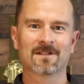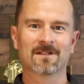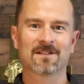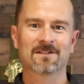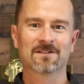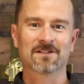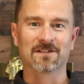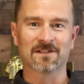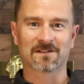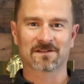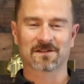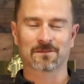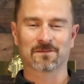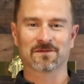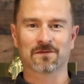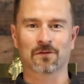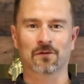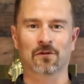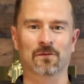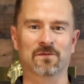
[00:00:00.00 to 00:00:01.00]
Jesus
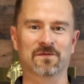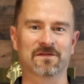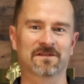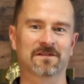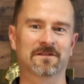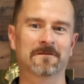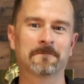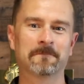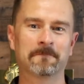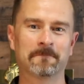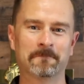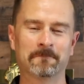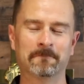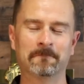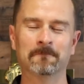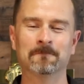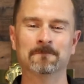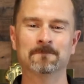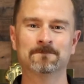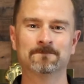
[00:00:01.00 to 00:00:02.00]
absorbs.
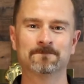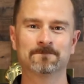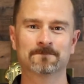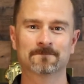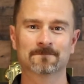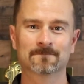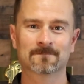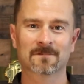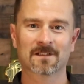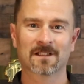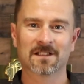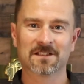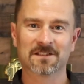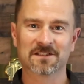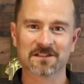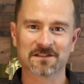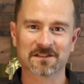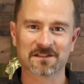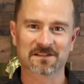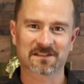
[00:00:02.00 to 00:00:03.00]

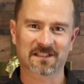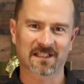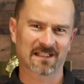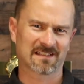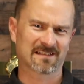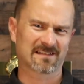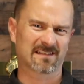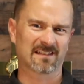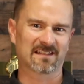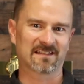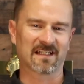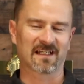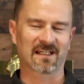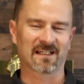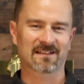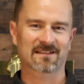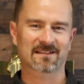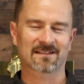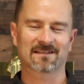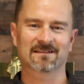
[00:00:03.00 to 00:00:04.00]
Jesus takes the
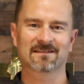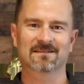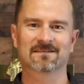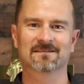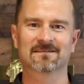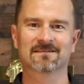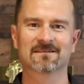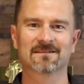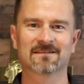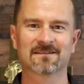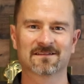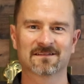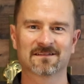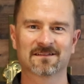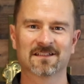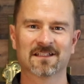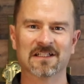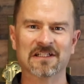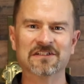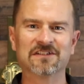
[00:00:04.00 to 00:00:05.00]
debt.
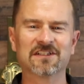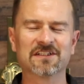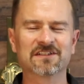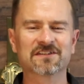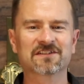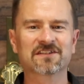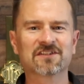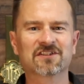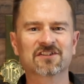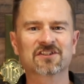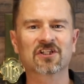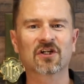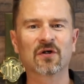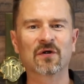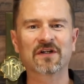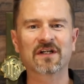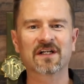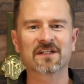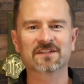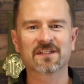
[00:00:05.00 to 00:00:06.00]
Jesus is
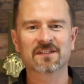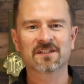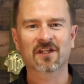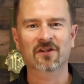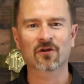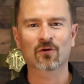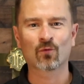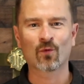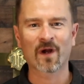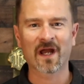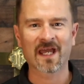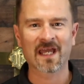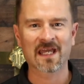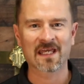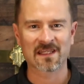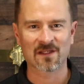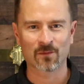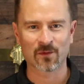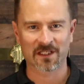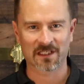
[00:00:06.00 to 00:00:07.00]
showing us another way
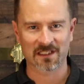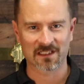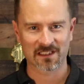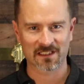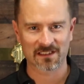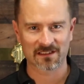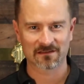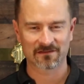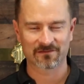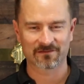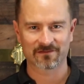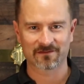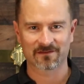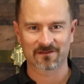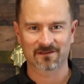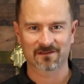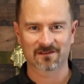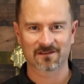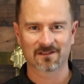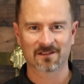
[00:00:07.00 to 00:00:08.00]
that we can live.
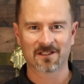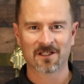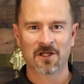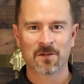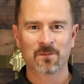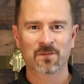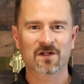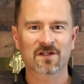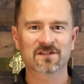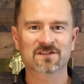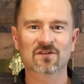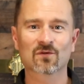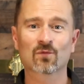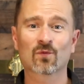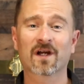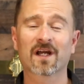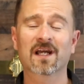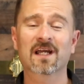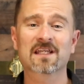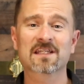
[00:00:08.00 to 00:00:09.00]
Because the
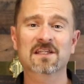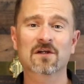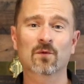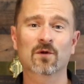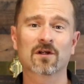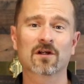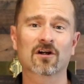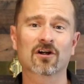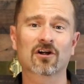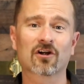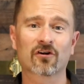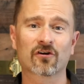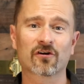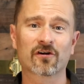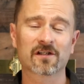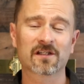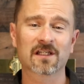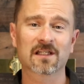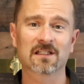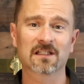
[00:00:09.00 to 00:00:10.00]
way that we are
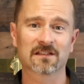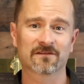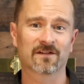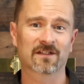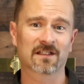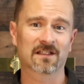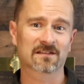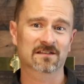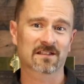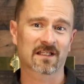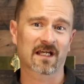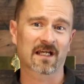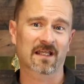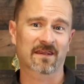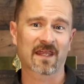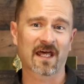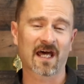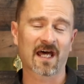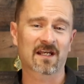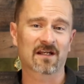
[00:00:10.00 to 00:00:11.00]
currently living is like
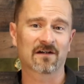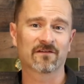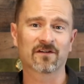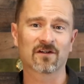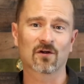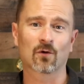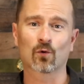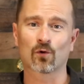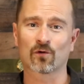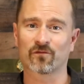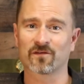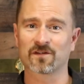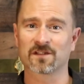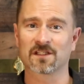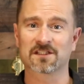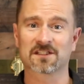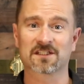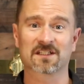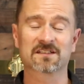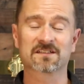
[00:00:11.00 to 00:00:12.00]
that of an
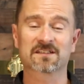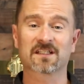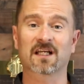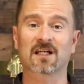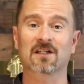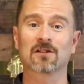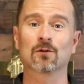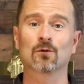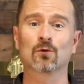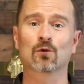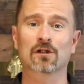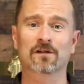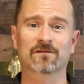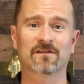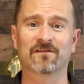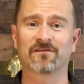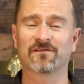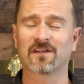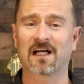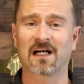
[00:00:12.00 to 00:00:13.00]
orphanage. It's like Lord of the
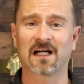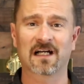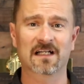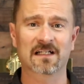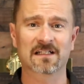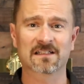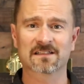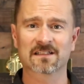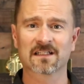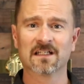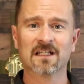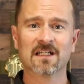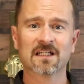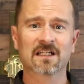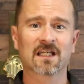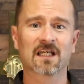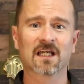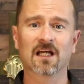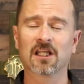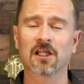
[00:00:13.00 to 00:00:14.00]
Flies,
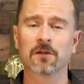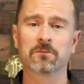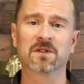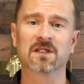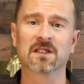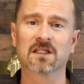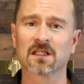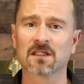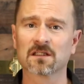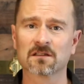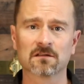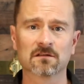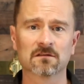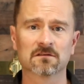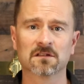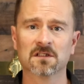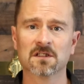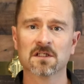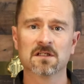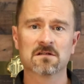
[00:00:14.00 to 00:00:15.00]
kill and be
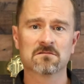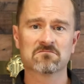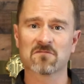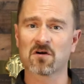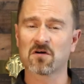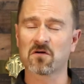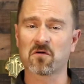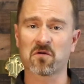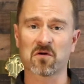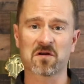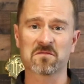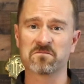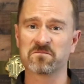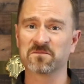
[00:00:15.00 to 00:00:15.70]
killed, or